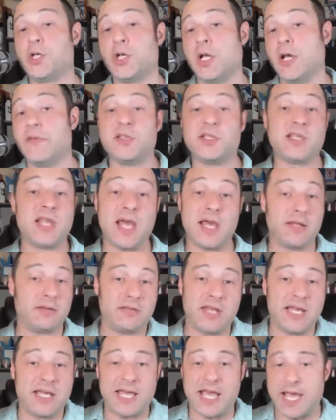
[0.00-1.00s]
of is that
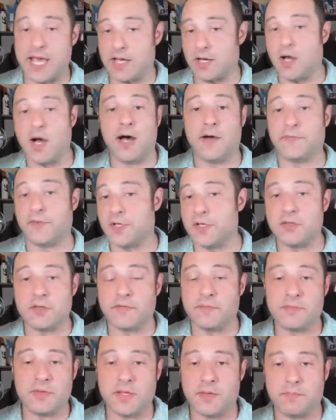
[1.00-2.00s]
they can't offer you
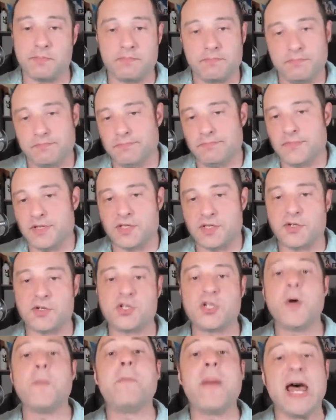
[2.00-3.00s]
the the there,
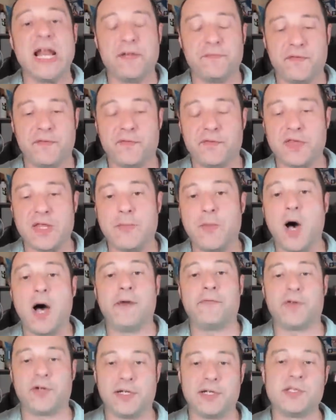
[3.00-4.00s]
there's no benefit for them
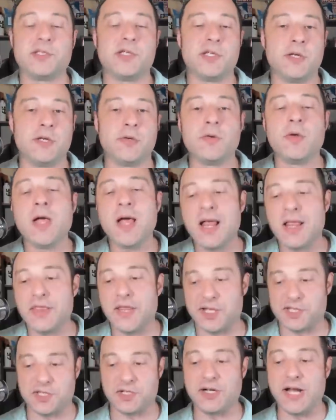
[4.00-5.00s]
offering it to you.
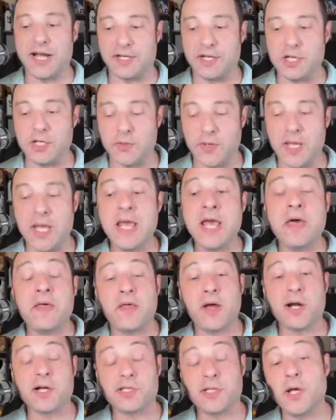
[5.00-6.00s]
Thus, they're not going to do it.
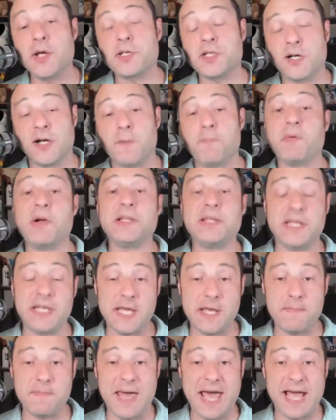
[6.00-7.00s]
They are slowly starting to bring the
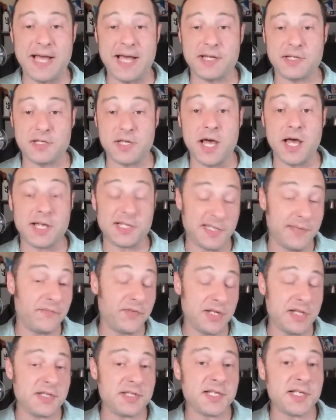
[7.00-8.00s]
key back. Uh,
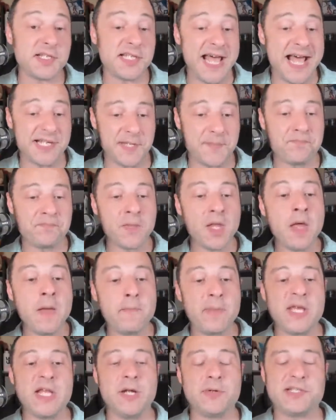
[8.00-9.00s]
Symphony of the Seas has it,
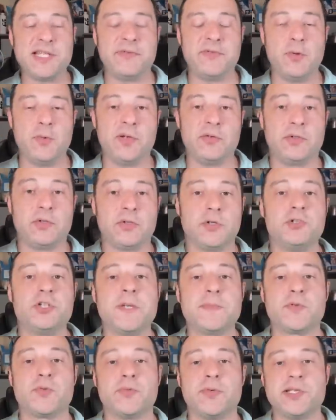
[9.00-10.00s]
but you know, Stephanie, when cruise
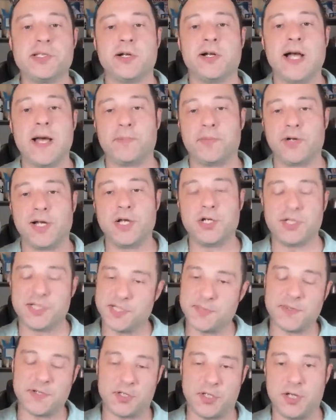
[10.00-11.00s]
ships restart operations,
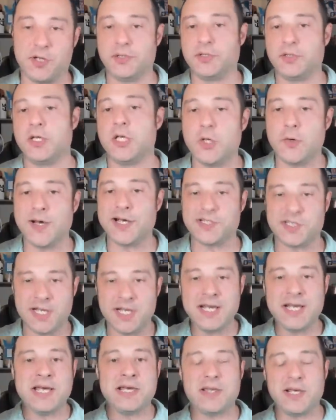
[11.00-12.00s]
especially here in the U.S.,
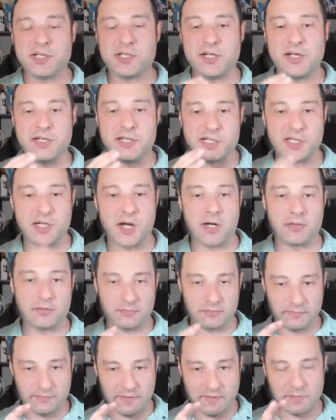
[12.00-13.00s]
they tend to start
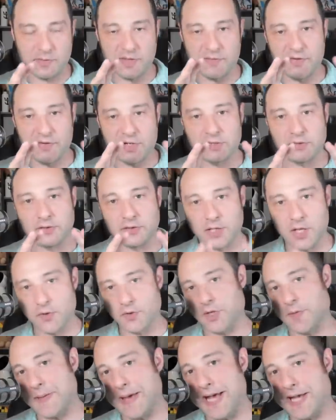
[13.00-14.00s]
with a very low
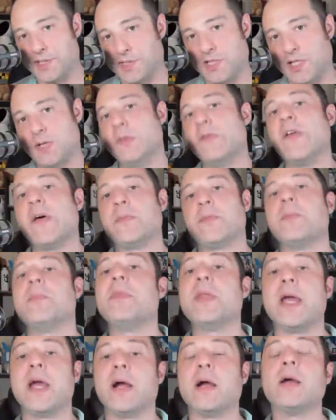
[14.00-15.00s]
capacity and move up from
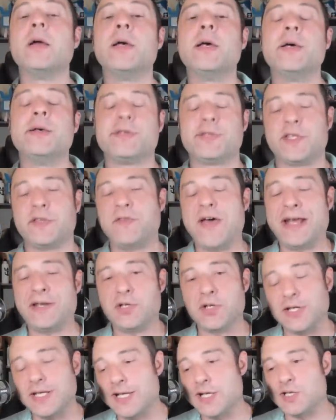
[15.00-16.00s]
there. So the
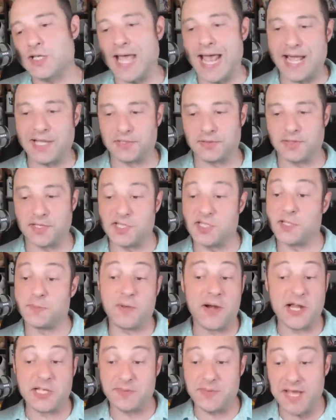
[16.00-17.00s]
fact your key is canceled doesn't
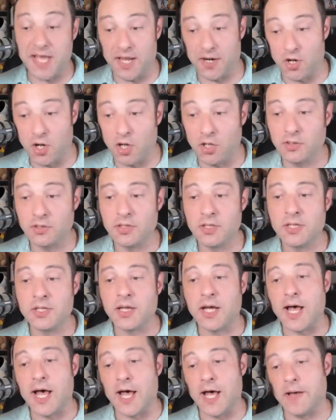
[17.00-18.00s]
surprise me at all.
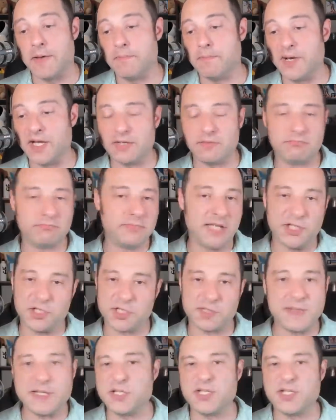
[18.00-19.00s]
Uh, but that
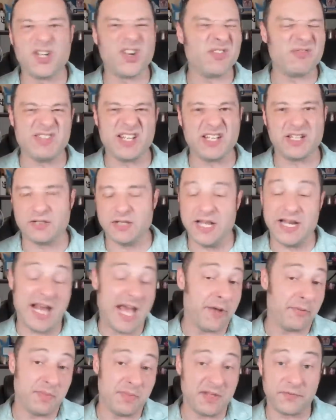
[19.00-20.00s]
just means you don't need it. And
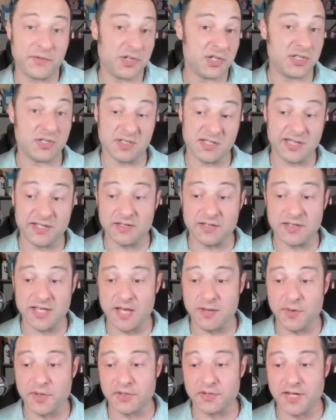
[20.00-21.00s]
I would be the first to tell you
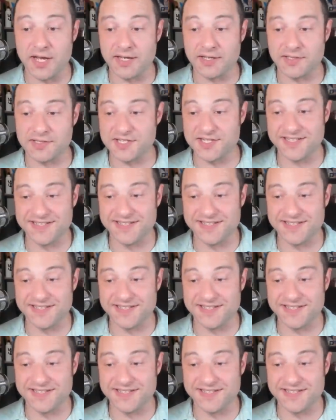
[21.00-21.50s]
that, whether or not it's